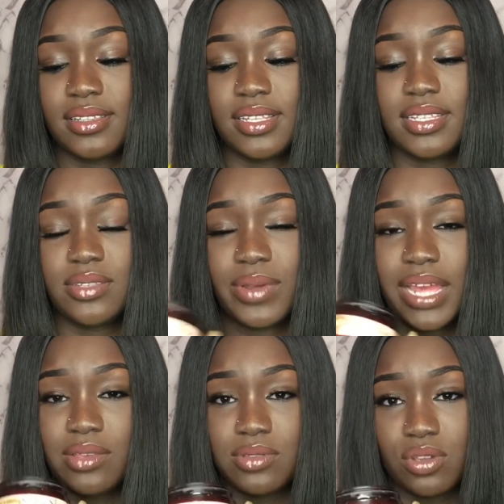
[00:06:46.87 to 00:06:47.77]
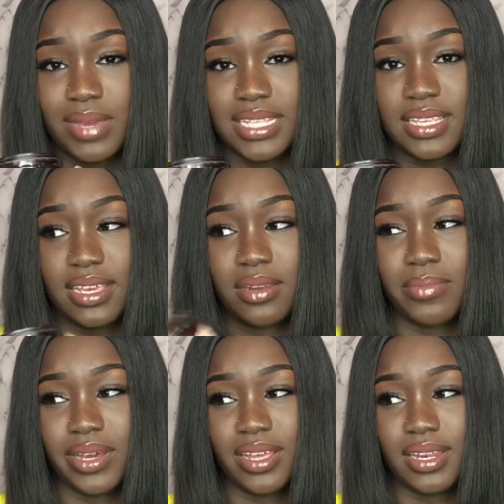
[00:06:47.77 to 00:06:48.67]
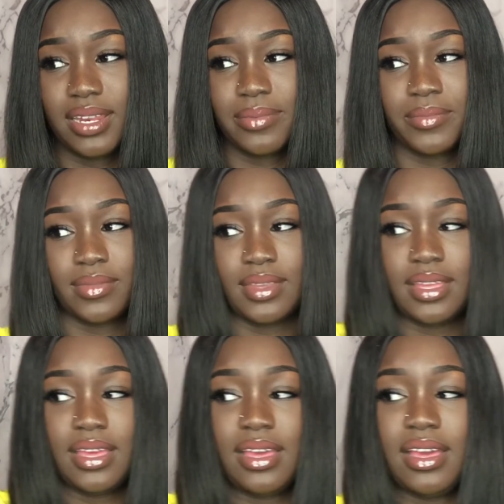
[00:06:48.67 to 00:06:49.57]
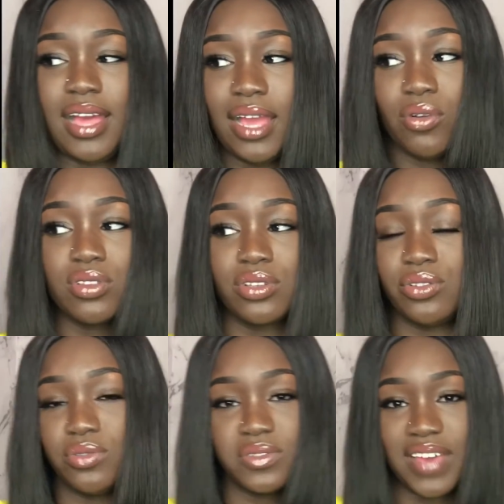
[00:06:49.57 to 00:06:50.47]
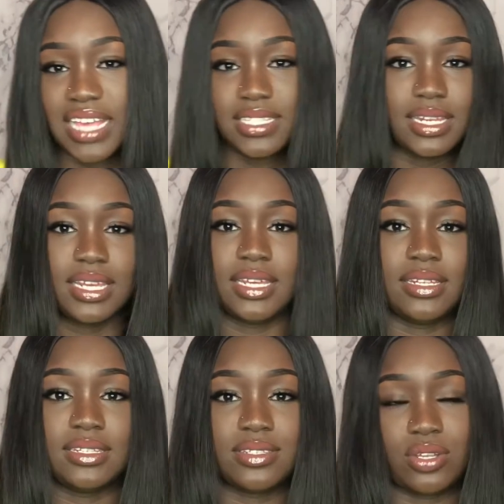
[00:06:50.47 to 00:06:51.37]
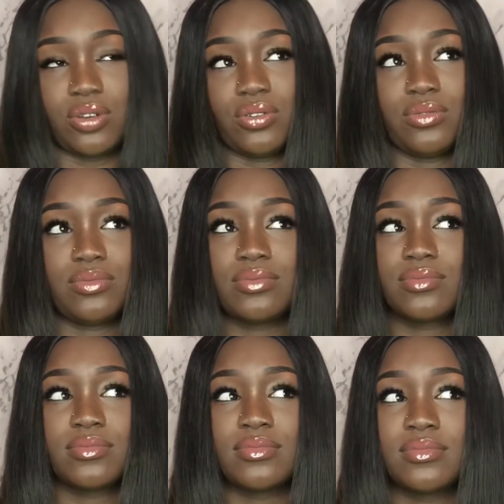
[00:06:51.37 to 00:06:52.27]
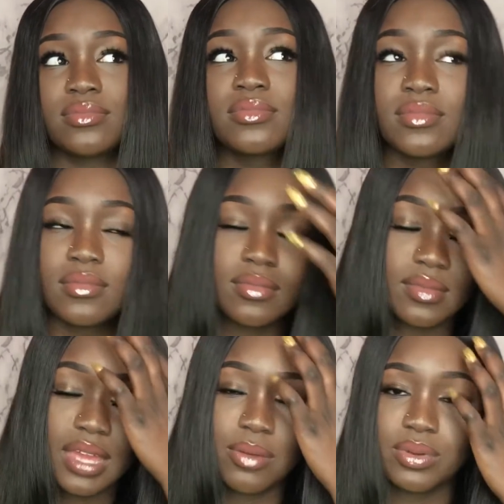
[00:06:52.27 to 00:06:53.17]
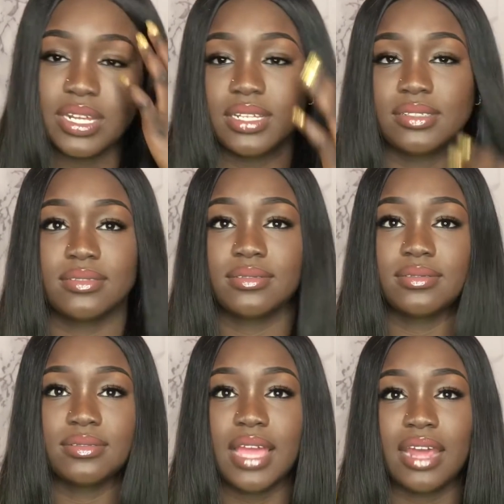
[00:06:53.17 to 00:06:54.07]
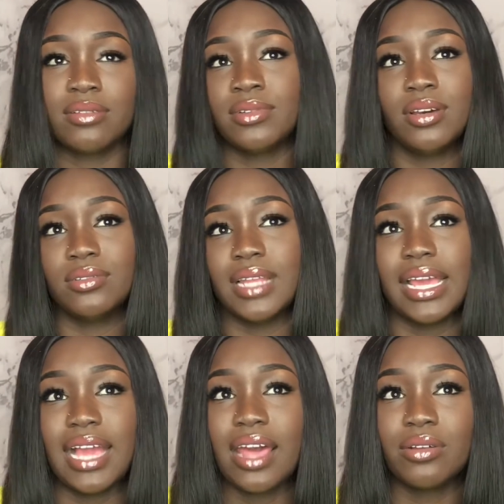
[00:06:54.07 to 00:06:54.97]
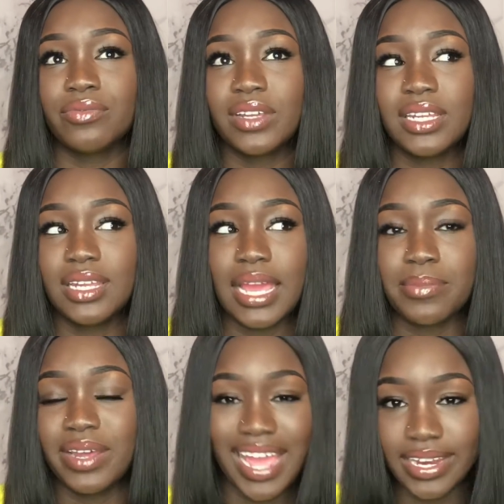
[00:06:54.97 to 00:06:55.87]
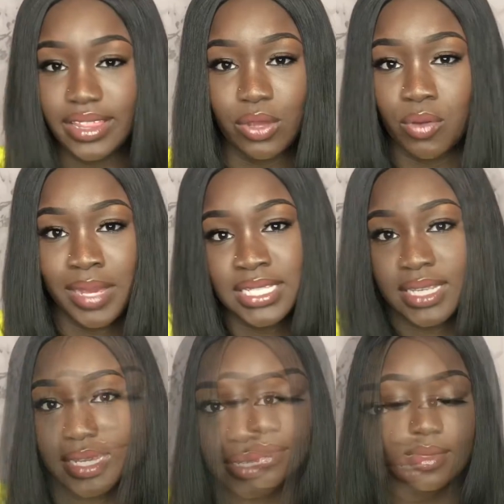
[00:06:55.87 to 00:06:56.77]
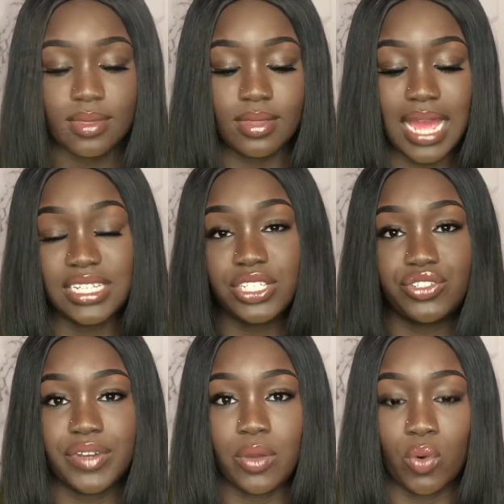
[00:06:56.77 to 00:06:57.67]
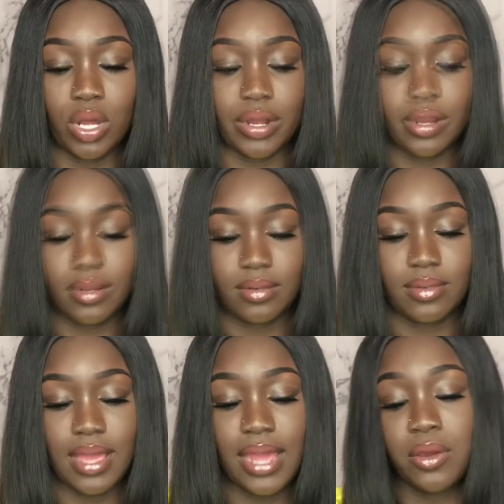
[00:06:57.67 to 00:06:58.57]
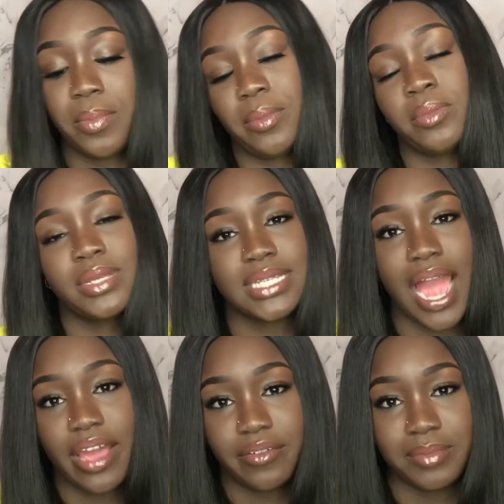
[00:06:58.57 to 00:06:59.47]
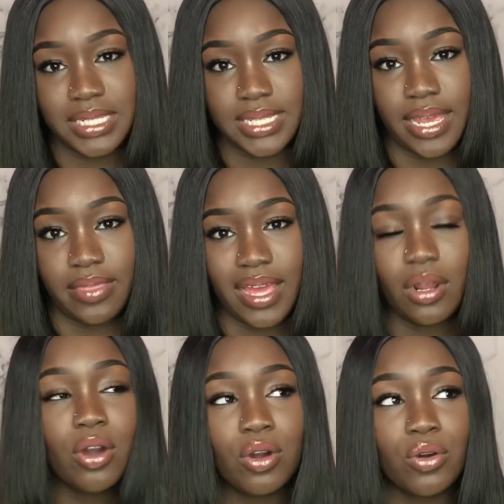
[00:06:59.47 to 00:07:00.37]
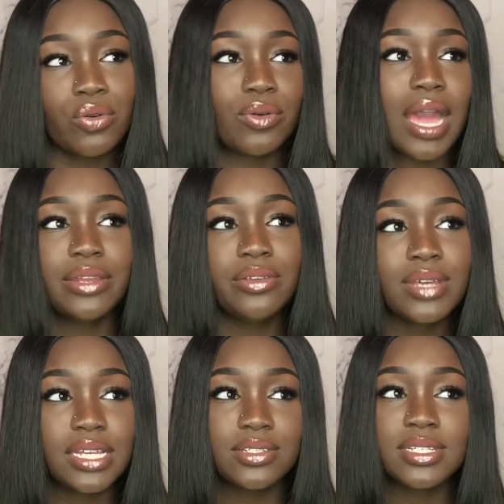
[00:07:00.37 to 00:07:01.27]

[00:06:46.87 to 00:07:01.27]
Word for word: This is what I use on my skin, but I also use Vaseline, so I wouldn't I don't know. Like, I don't really, like, put anything on my skin. I just drink water. I know people be tired of me saying that. Oh, how do you get